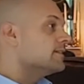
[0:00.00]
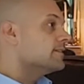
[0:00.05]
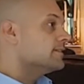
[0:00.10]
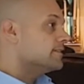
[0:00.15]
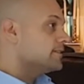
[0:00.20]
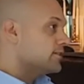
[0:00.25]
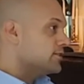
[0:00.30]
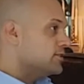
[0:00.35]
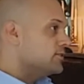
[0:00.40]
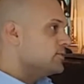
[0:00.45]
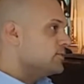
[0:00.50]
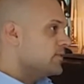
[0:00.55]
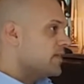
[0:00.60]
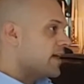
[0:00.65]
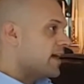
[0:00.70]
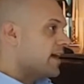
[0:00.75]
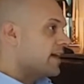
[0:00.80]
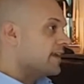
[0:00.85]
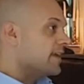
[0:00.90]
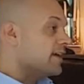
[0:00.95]
to do
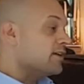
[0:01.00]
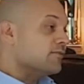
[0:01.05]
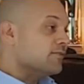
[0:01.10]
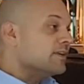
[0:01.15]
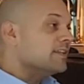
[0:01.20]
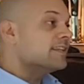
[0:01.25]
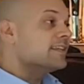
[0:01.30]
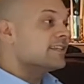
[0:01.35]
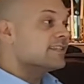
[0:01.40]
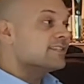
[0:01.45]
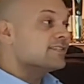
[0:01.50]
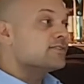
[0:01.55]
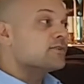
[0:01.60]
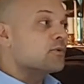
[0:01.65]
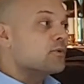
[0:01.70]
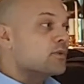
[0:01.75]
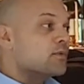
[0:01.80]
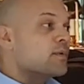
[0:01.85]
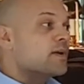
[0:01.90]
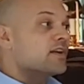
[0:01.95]
that, and really it's the
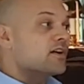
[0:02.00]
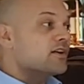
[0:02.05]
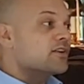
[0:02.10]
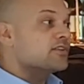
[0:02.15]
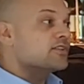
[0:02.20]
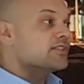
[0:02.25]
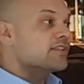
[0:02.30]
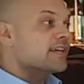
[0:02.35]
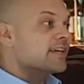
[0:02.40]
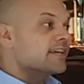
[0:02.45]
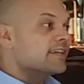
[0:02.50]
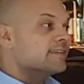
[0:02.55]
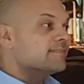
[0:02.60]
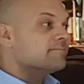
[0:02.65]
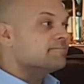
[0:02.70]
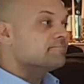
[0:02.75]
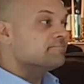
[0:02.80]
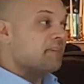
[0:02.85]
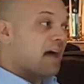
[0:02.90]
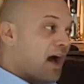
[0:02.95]
only way to understand
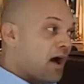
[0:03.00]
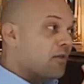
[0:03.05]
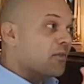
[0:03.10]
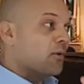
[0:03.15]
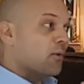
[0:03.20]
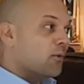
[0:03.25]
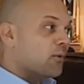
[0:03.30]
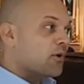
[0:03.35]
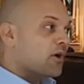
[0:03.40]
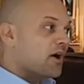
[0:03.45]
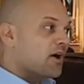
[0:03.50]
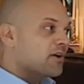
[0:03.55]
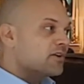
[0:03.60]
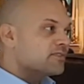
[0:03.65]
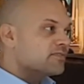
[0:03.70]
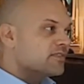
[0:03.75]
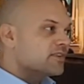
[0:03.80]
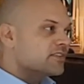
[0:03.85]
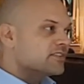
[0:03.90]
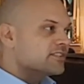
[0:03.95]
how the whole car is
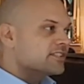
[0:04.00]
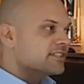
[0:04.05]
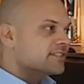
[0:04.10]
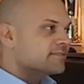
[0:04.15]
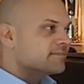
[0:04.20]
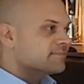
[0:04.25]
functioning.